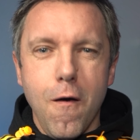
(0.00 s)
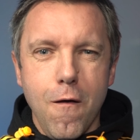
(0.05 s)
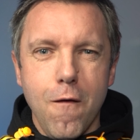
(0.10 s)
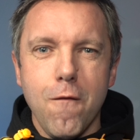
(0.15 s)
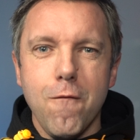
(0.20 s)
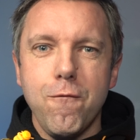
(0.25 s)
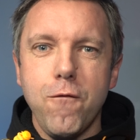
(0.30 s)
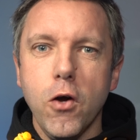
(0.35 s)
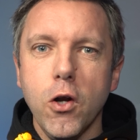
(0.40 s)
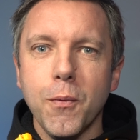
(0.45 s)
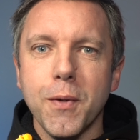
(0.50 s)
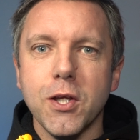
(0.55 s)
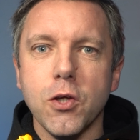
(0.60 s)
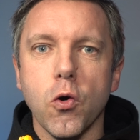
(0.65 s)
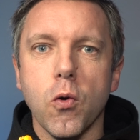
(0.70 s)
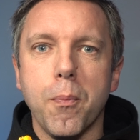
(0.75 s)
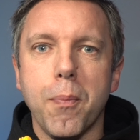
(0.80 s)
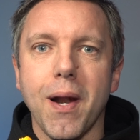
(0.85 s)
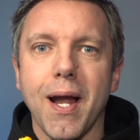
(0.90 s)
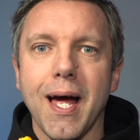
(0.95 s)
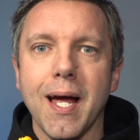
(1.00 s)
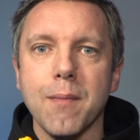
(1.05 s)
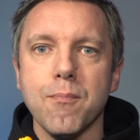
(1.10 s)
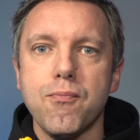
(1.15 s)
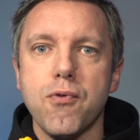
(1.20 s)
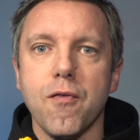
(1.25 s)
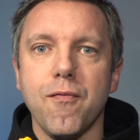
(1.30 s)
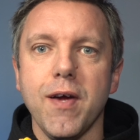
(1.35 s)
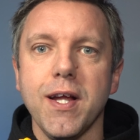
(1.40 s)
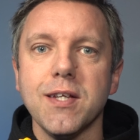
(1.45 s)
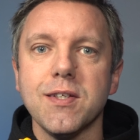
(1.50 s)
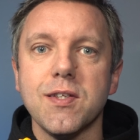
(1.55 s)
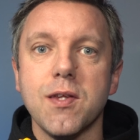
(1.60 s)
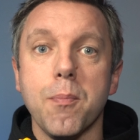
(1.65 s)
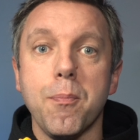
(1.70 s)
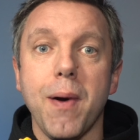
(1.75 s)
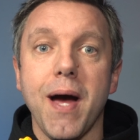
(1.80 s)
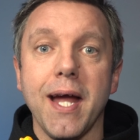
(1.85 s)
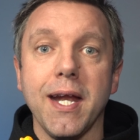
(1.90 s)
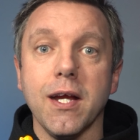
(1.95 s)
Following your plan prevents the
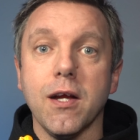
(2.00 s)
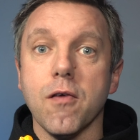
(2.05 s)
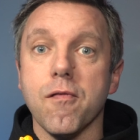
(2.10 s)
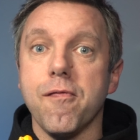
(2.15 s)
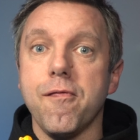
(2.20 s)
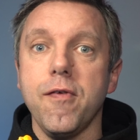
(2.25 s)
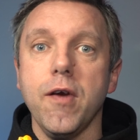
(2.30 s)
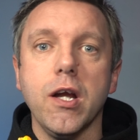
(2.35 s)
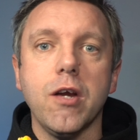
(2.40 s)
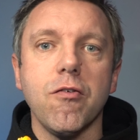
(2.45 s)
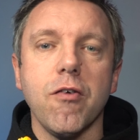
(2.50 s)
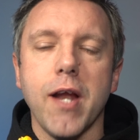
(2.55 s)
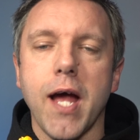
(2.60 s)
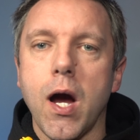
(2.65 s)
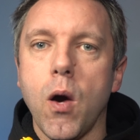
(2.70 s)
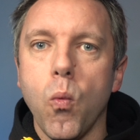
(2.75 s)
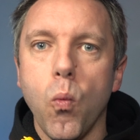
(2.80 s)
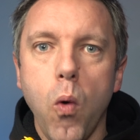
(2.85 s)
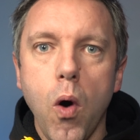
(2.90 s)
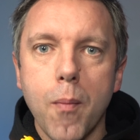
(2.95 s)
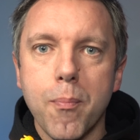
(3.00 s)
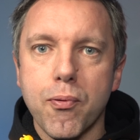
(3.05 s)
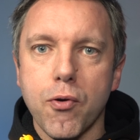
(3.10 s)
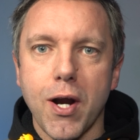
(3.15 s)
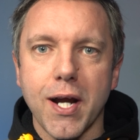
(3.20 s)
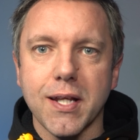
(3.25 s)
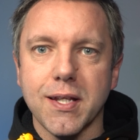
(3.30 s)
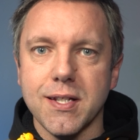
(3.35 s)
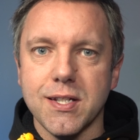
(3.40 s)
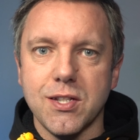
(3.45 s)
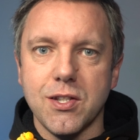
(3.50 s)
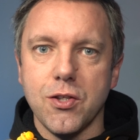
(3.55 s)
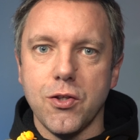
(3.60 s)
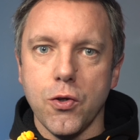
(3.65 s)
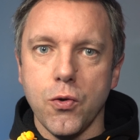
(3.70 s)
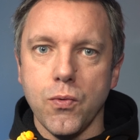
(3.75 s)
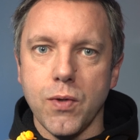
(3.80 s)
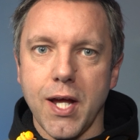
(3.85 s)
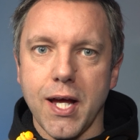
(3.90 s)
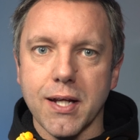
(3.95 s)
panic of figuring out what practice to
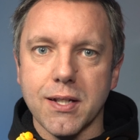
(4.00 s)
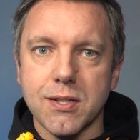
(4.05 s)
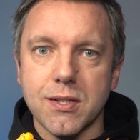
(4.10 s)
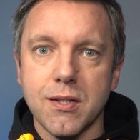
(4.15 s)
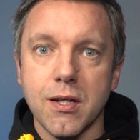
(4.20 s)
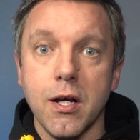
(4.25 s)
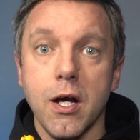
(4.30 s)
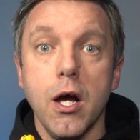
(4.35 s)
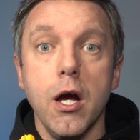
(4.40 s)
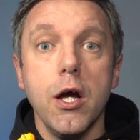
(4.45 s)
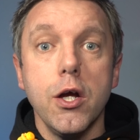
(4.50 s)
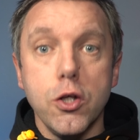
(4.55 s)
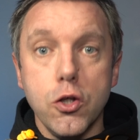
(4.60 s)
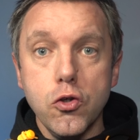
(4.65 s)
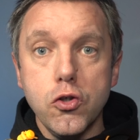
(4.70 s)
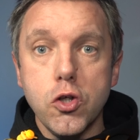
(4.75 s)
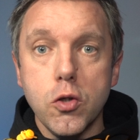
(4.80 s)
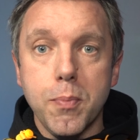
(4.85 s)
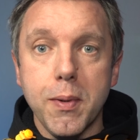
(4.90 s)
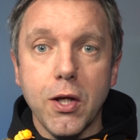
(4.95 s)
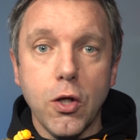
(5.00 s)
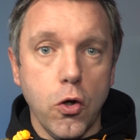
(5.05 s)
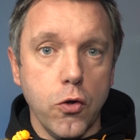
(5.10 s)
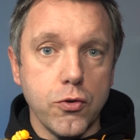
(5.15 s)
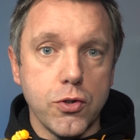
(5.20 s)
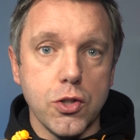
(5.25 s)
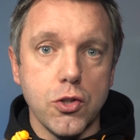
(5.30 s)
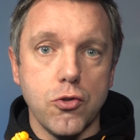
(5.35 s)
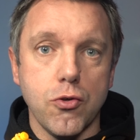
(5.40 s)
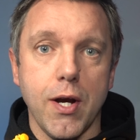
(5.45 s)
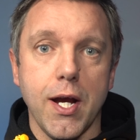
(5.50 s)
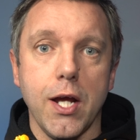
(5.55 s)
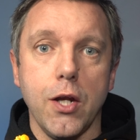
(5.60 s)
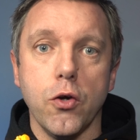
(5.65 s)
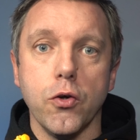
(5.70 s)
do next. You should be concentrating